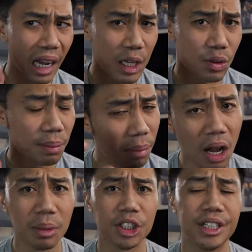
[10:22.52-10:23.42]
As for the
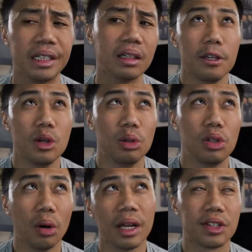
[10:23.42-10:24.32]
ball machine, you
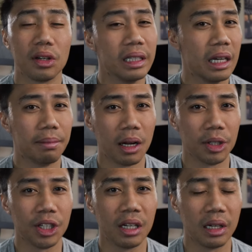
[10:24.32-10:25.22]
don't necessarily need a ball
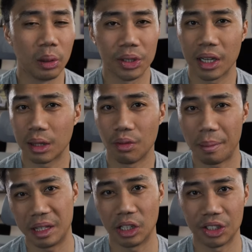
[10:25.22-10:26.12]
machine in order to get the
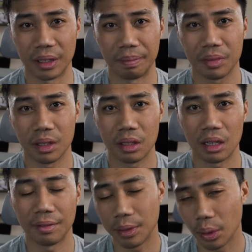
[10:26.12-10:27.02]
repetition.
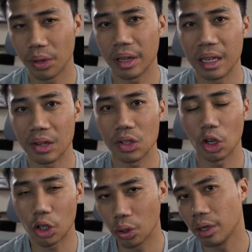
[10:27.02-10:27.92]
If there is
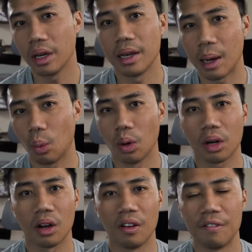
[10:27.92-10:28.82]
a good
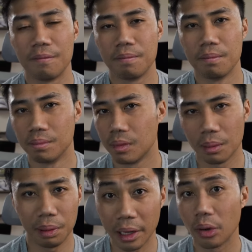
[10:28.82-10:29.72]
network of
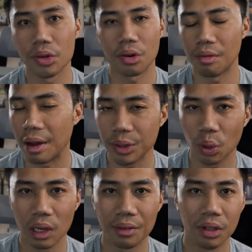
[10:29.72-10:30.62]
players around
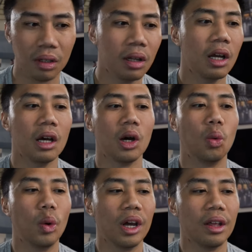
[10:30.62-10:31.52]
your level
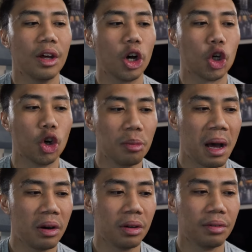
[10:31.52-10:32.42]
with a good
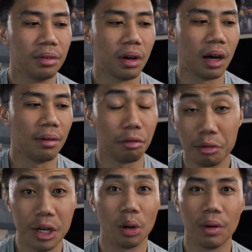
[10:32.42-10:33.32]
amount of
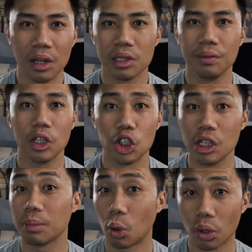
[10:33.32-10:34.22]
free or relatively
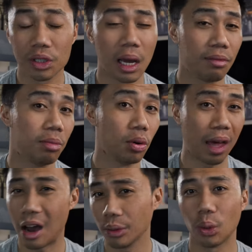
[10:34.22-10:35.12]
cheap court time for
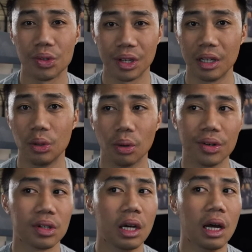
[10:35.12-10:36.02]
both outdoors and
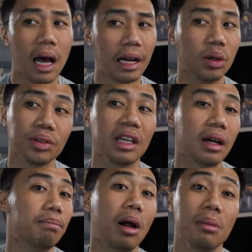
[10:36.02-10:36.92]
indoors, I don't
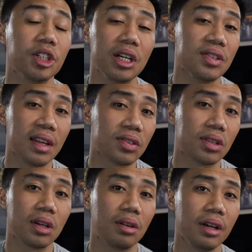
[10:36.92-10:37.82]
think a ball machine is
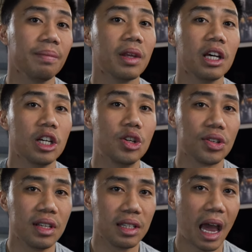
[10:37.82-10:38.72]
necessary. You
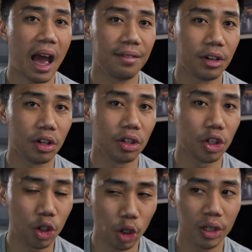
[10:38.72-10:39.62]
just need to have
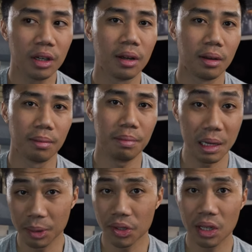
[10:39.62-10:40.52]
good
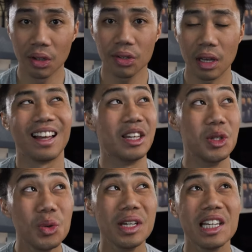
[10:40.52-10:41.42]
people skills, and
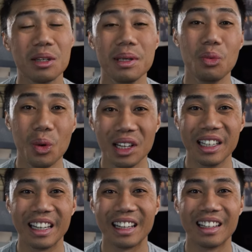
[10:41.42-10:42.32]
you need to be
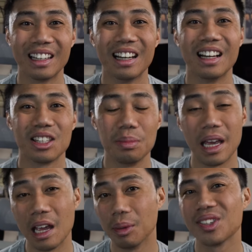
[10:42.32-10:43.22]
willing to
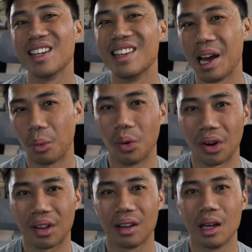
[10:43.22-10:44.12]
be able to
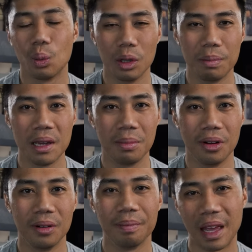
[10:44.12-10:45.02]
network with
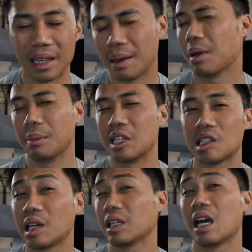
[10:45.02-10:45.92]
people, and that might be
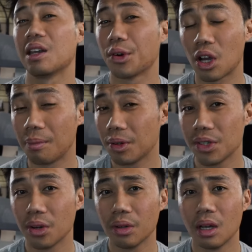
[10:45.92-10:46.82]
slightly out of your comfort
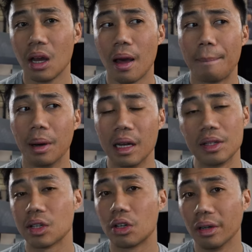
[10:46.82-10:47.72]
zone, but
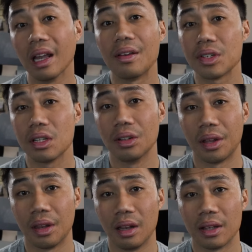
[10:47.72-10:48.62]
it's a good life skill
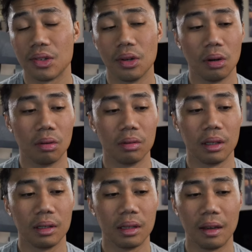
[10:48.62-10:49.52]
nonetheless. So
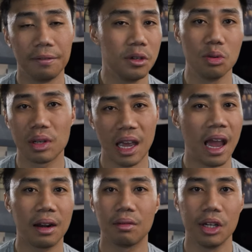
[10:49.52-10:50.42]
if you
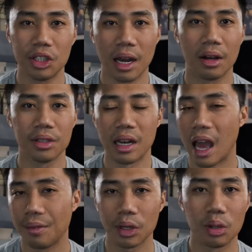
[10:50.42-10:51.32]
can't reach out and
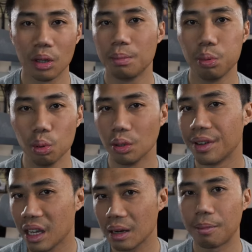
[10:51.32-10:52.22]
have a good pool
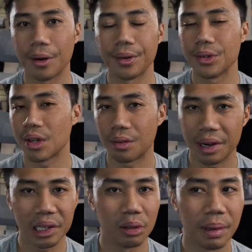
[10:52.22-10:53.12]
of hitting partners on a
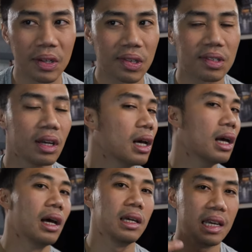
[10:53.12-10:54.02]
regular basis,
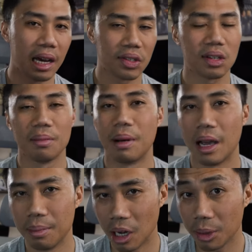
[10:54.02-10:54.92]
yes,
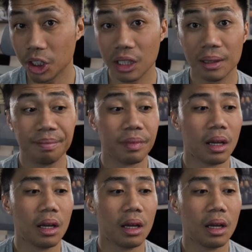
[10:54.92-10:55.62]
buy a ball machine.